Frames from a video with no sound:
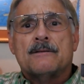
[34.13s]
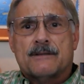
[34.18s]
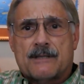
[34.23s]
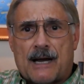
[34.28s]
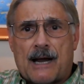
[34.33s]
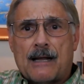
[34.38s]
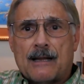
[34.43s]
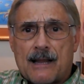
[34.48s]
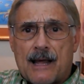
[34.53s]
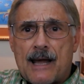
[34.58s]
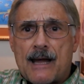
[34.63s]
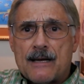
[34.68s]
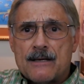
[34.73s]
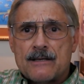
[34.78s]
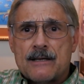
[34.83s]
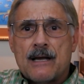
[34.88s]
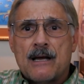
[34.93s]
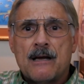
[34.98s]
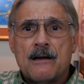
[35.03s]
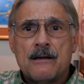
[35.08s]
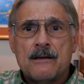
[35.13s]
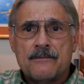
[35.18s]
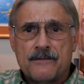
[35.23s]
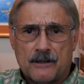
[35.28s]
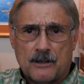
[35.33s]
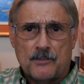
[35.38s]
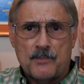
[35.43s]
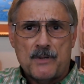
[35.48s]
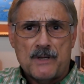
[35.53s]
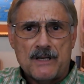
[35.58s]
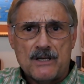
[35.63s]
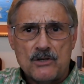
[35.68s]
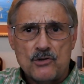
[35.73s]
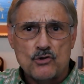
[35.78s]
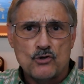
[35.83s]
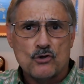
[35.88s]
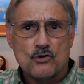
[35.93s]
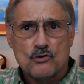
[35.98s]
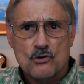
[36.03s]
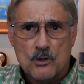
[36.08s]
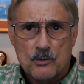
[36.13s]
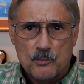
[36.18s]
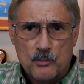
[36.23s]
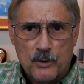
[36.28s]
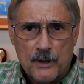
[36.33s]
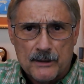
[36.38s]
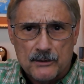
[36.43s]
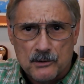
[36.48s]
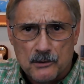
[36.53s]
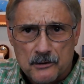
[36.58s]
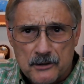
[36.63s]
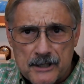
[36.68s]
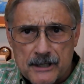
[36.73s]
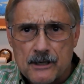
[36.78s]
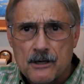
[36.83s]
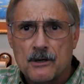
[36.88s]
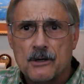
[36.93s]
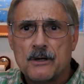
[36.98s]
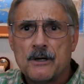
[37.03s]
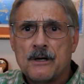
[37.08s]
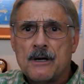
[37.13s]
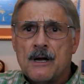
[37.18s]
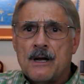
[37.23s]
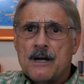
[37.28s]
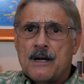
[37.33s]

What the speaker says: Thailand, Philippines, and Puerto Rico,